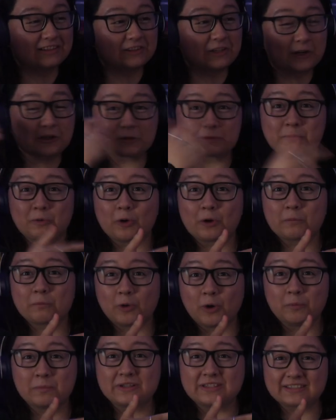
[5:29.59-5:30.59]
There's more
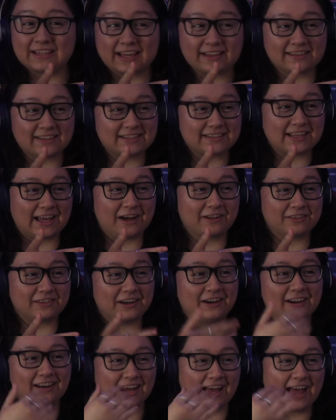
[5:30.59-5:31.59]
moments like this out
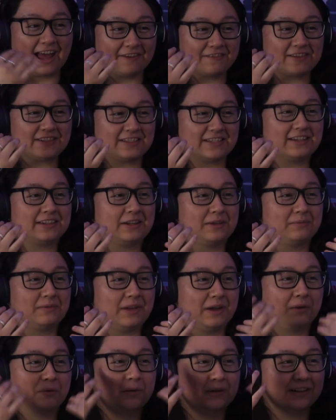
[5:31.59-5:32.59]
there and I haven't seen them
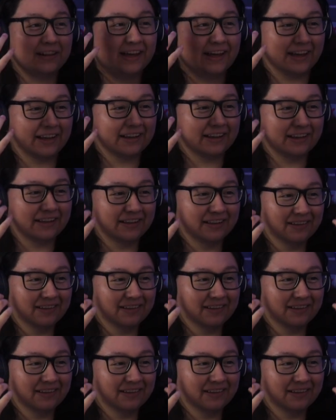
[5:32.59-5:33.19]
yet. What the heck?